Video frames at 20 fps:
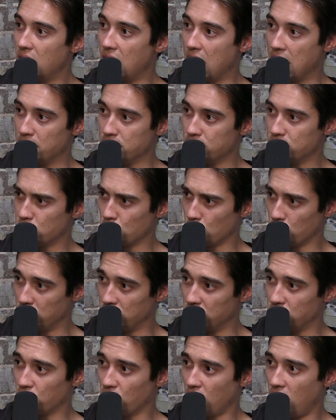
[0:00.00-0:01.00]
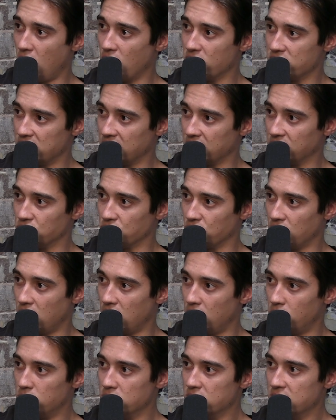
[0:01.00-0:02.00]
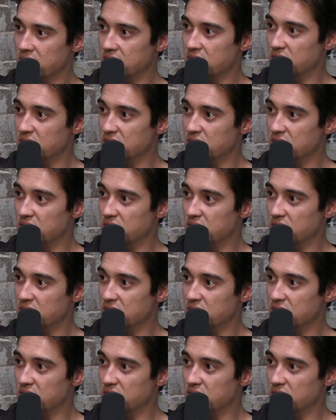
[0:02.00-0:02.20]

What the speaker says: saw him in the second trial.